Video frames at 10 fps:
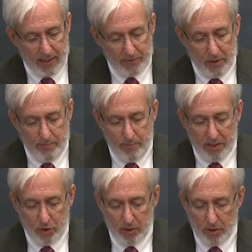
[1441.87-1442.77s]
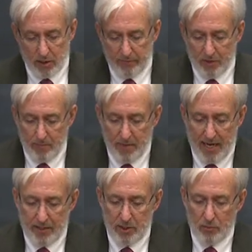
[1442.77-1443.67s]
out their mission of
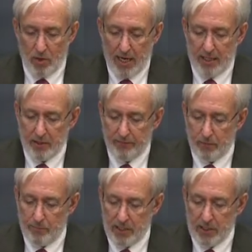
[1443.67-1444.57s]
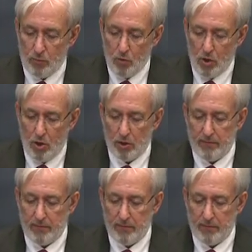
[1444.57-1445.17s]
commanding right and forbidding wrong,